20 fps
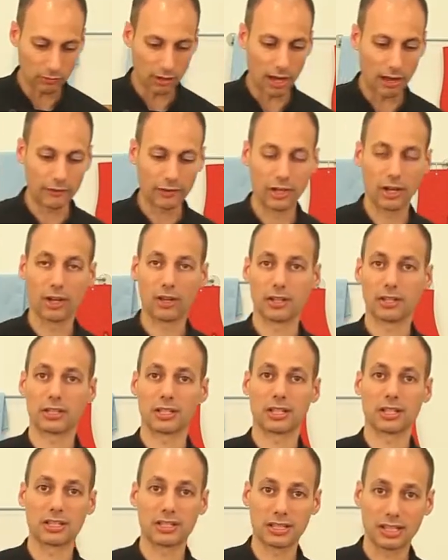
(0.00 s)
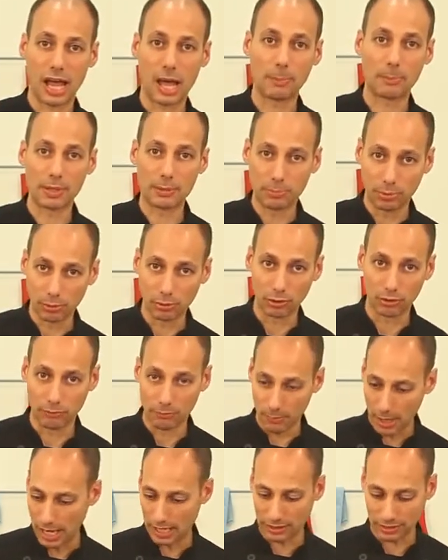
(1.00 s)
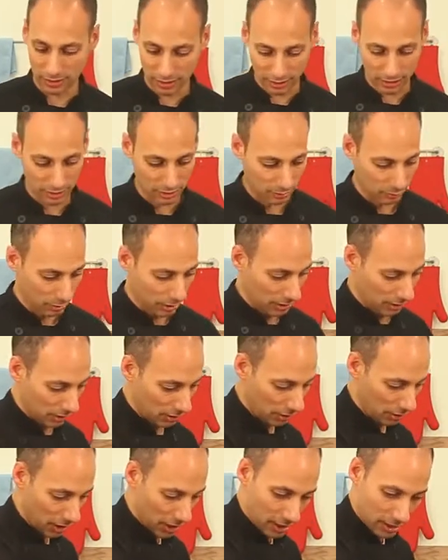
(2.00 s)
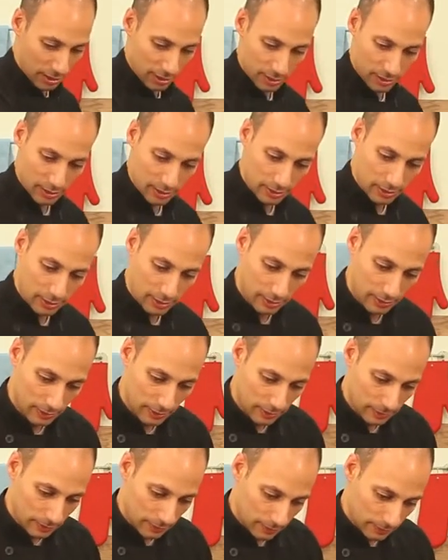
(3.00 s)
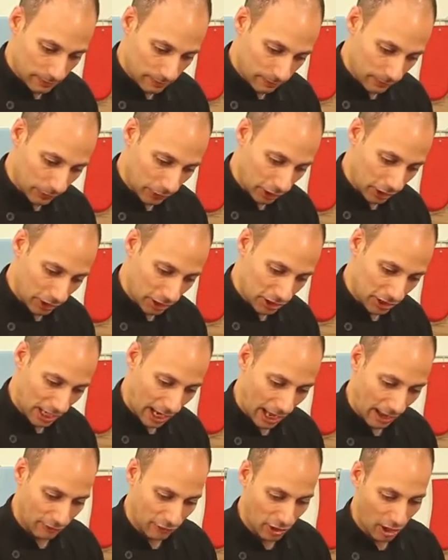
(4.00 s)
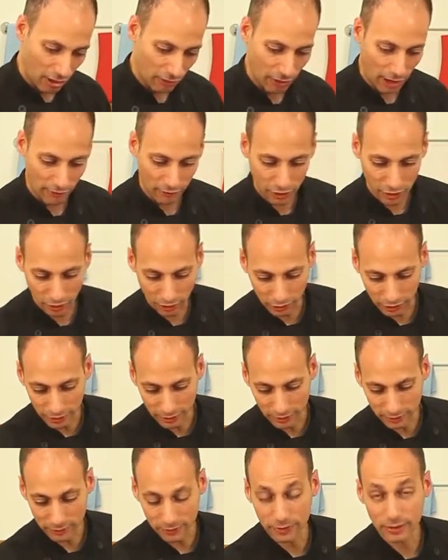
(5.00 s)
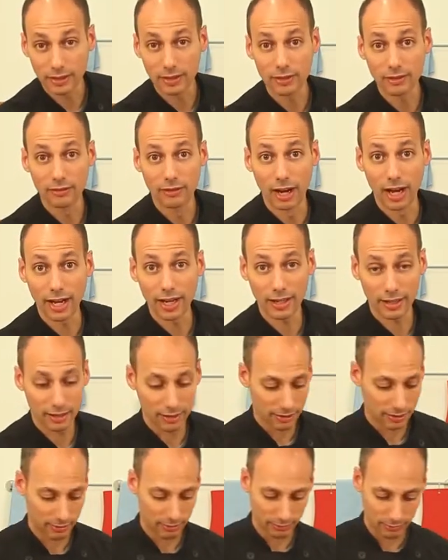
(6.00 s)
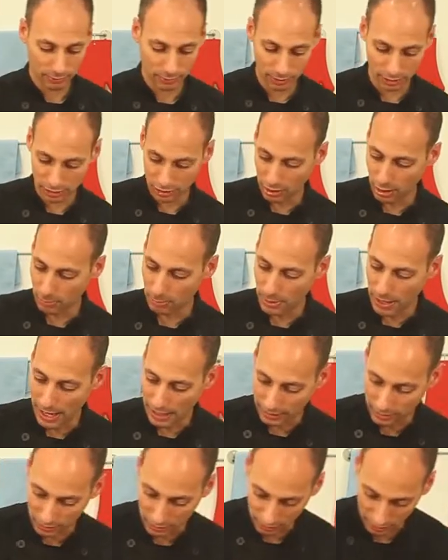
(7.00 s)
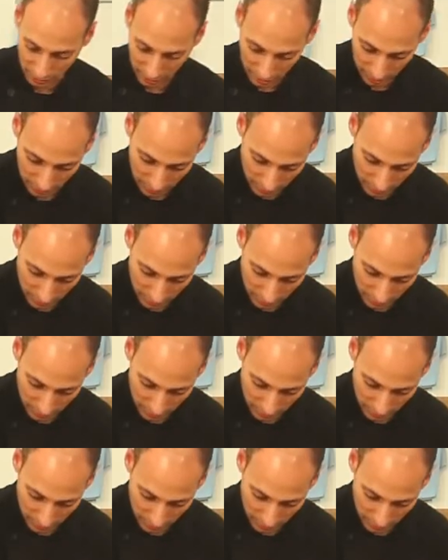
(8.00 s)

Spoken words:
raviolis in a sloppy pool of mess. This is the way you do it. Look at this caviar ravioli. All right? I'm going to start packaging that.